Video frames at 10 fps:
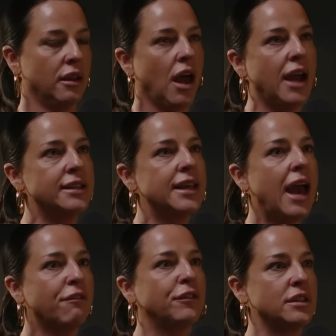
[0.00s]
I just
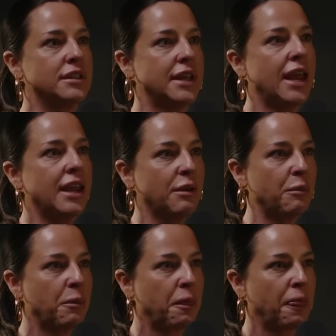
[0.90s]
have to
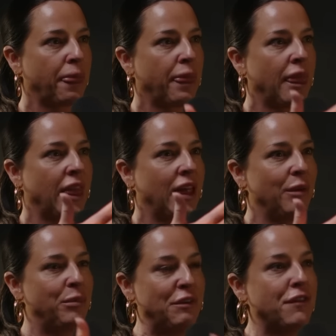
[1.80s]

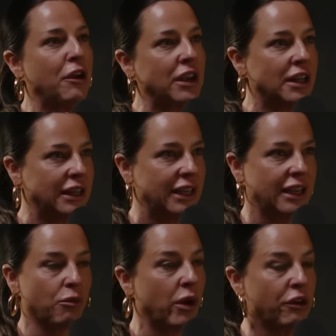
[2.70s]
be very
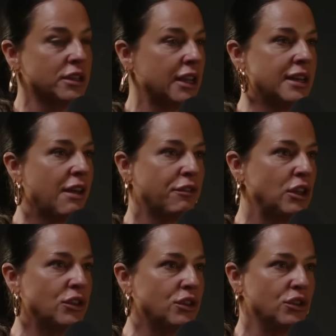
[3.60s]
clear, whereas I never
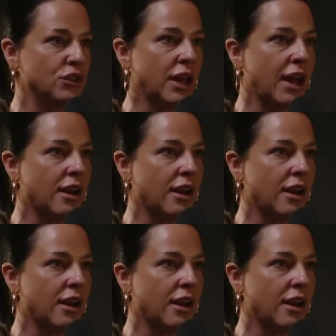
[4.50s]
used to do that.